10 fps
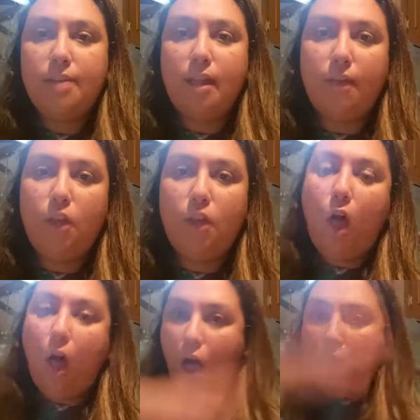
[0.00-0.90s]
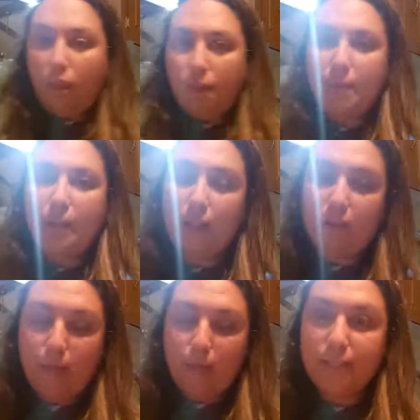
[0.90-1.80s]
I love y'all all, but I love
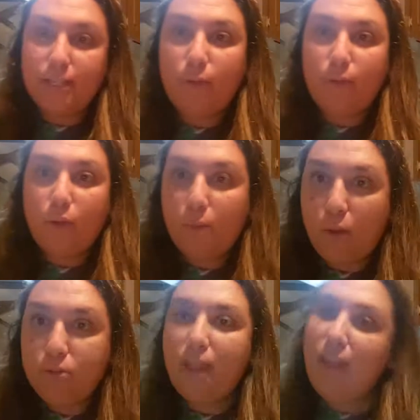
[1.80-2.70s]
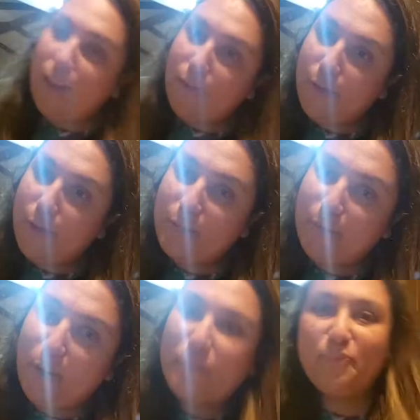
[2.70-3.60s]
my Auntie Ro the most. I love you, Auntie
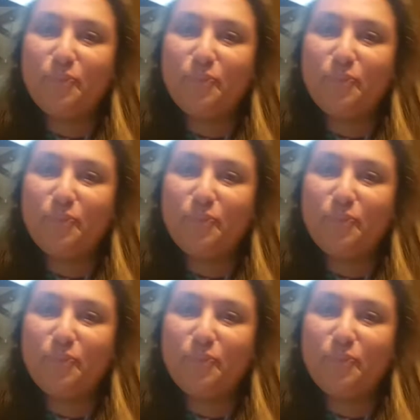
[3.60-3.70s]
Ro.